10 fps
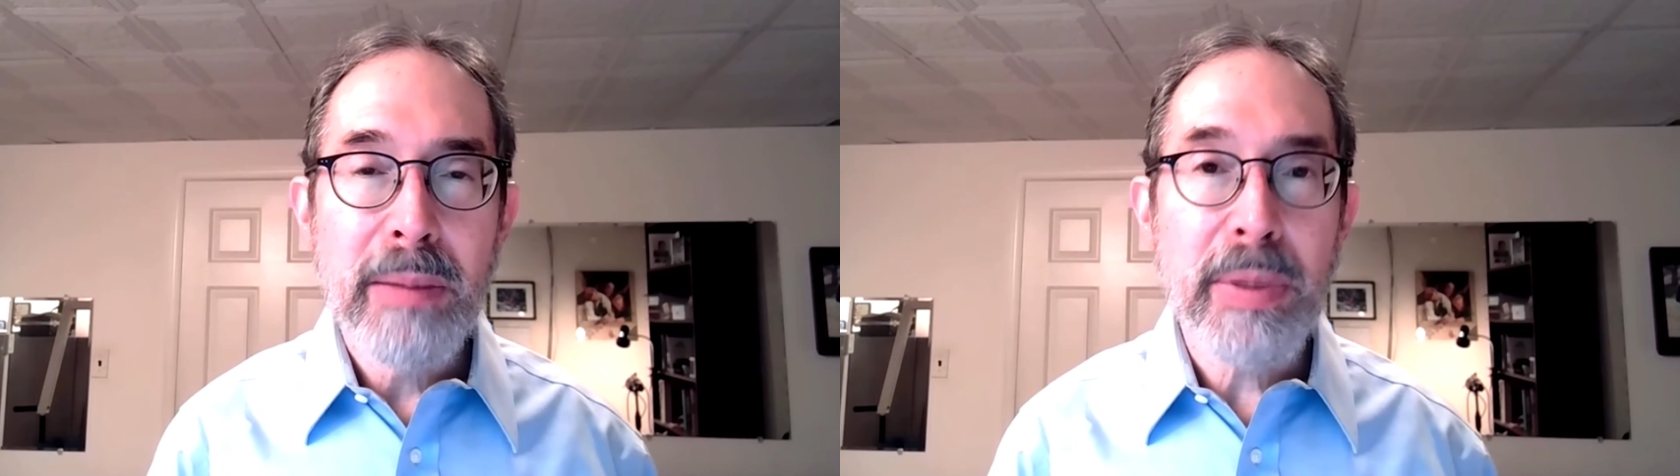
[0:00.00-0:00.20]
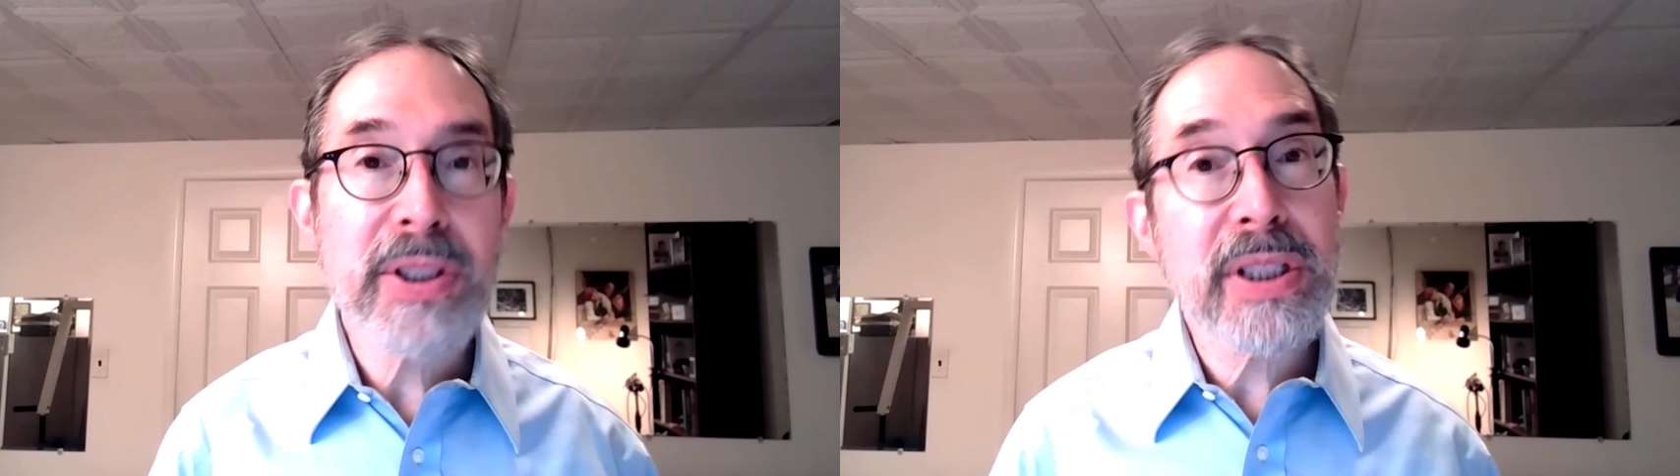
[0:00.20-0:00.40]

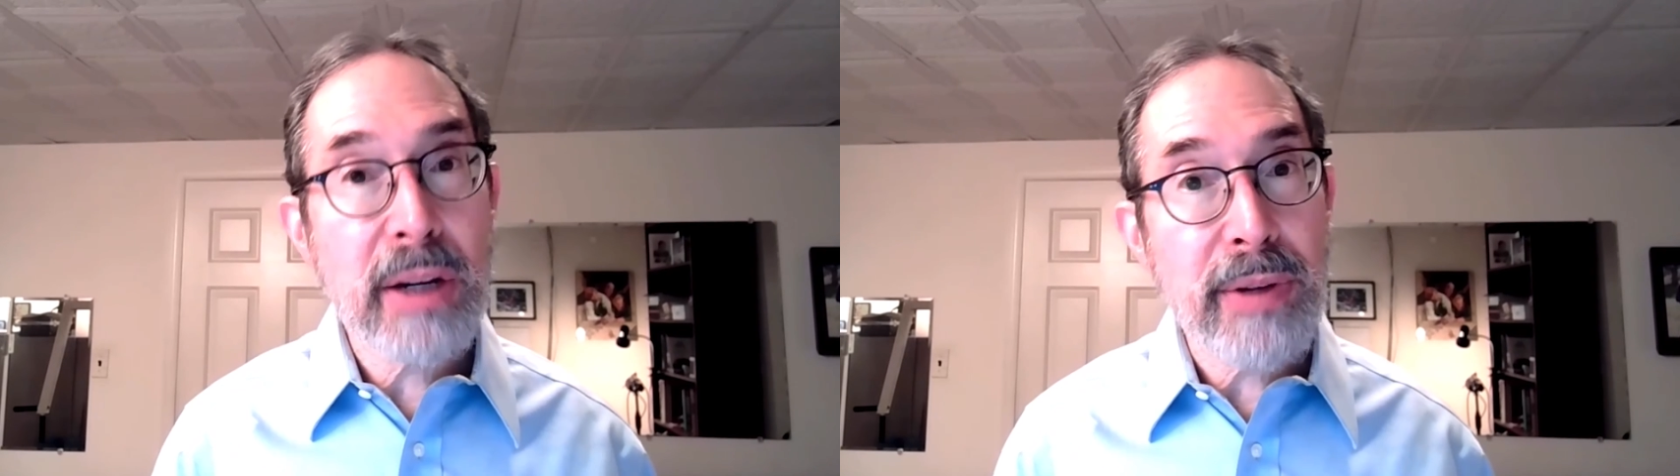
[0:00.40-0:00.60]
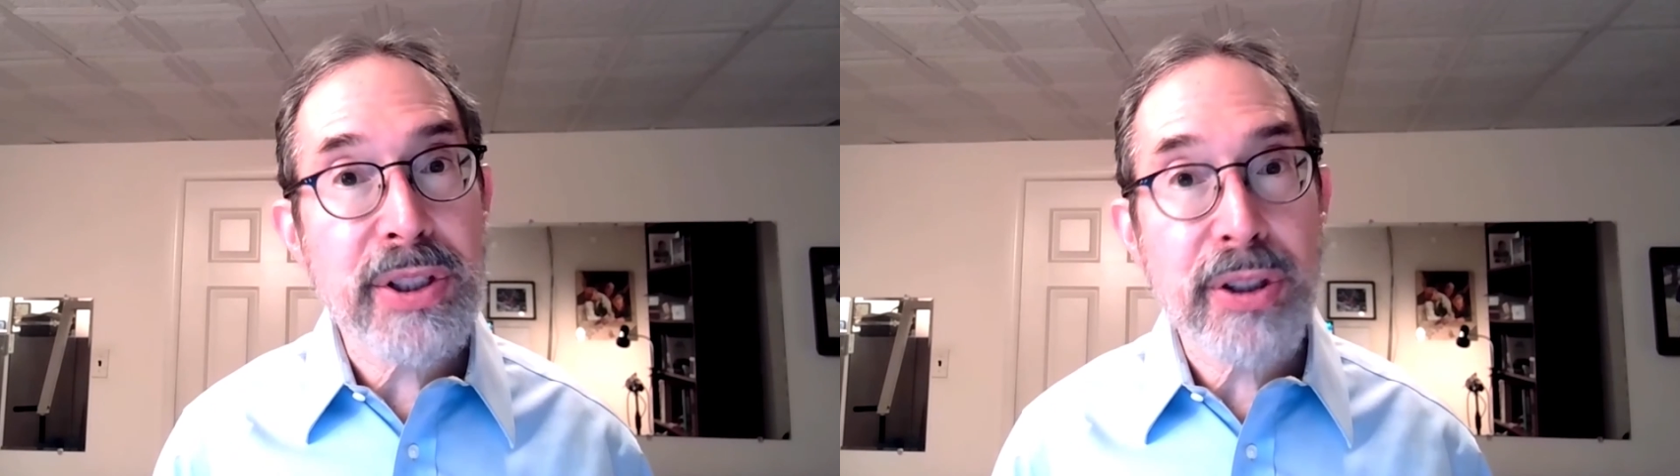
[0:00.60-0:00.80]
But she's
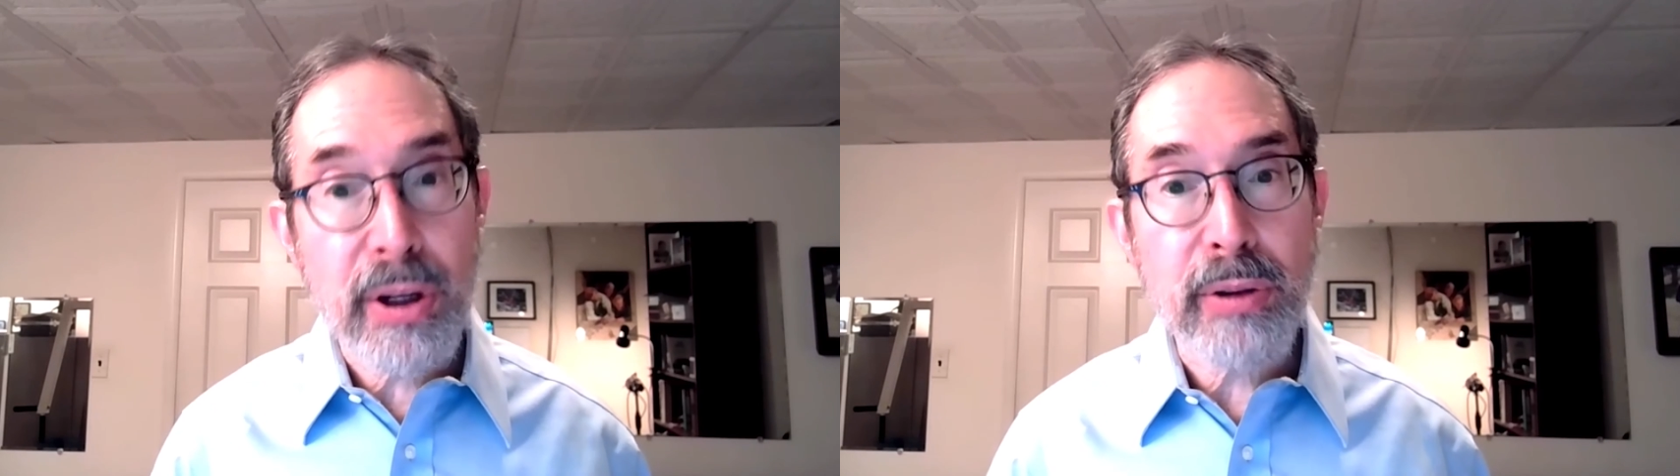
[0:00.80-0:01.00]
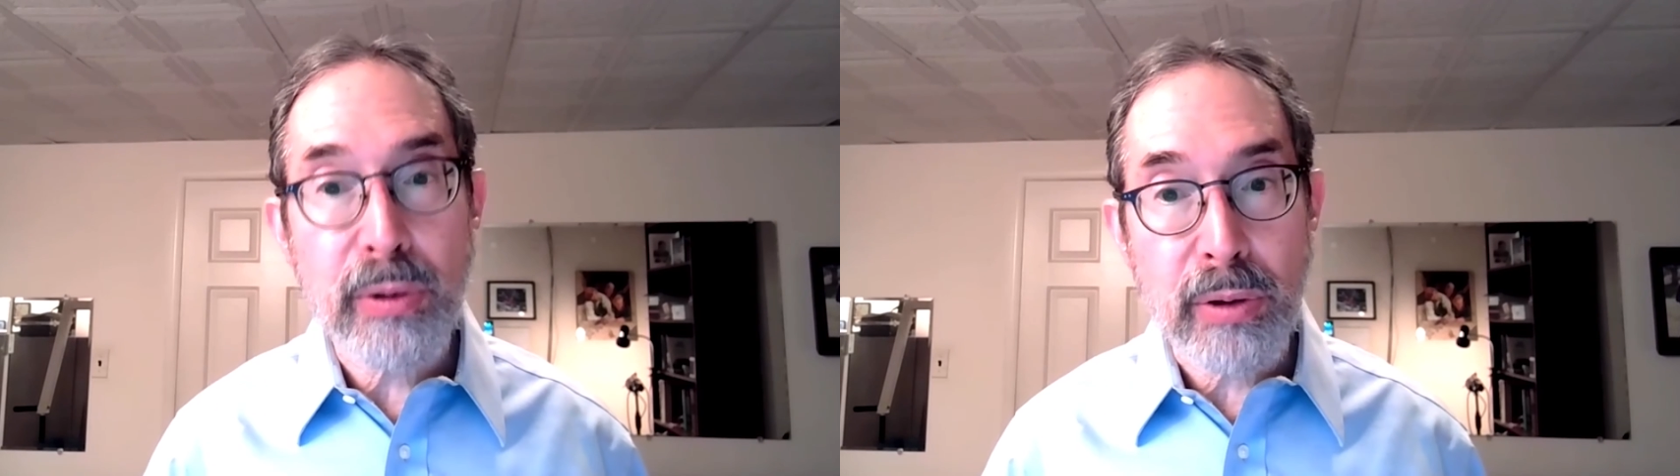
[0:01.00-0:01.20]
not resting
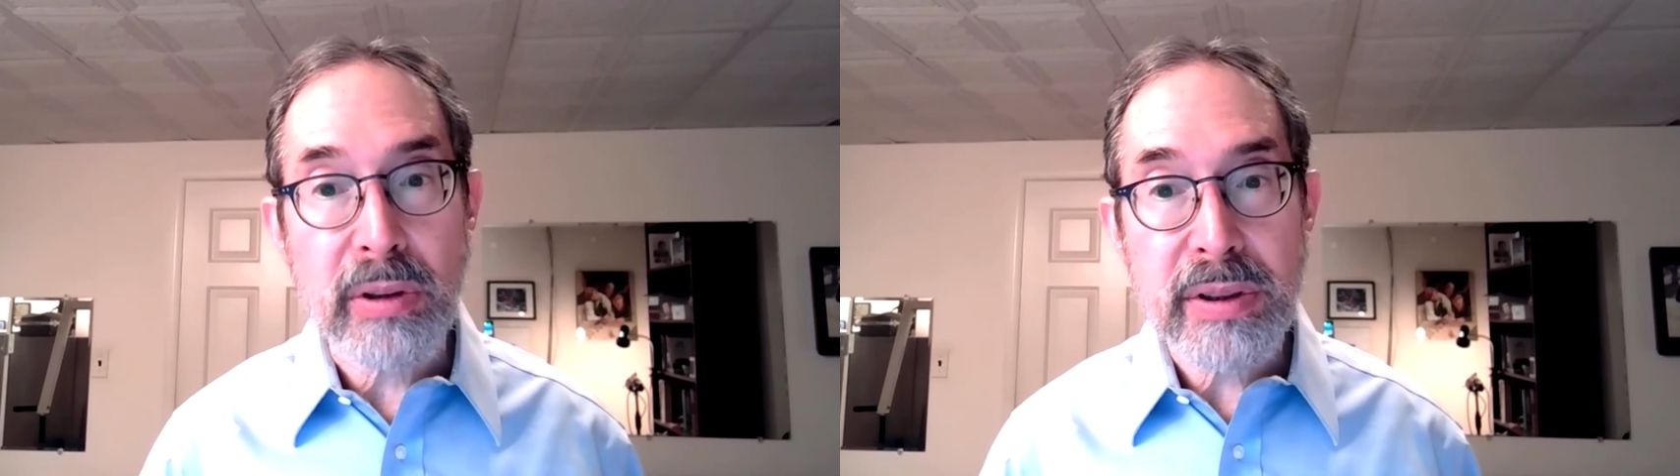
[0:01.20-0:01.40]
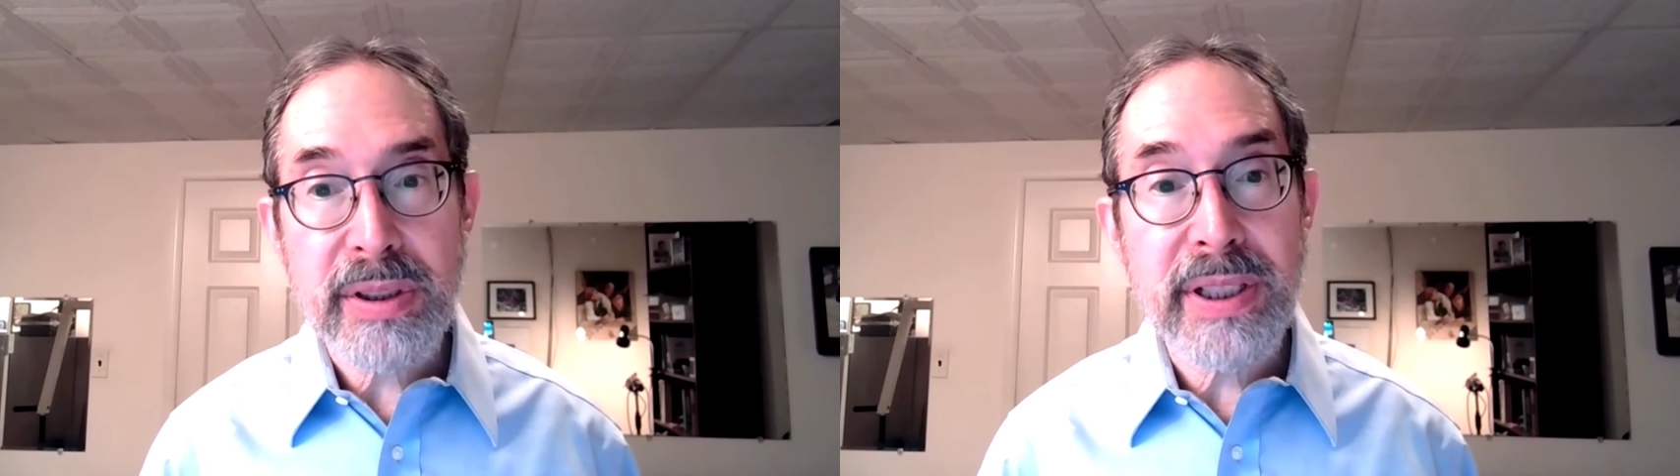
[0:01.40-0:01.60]
on her laurels.